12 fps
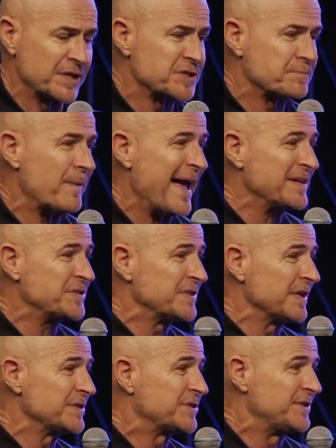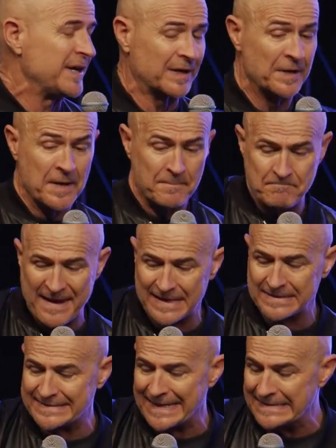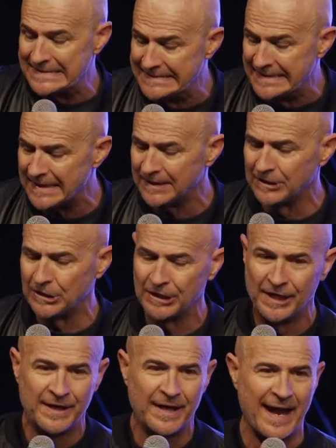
spices, their mint and dill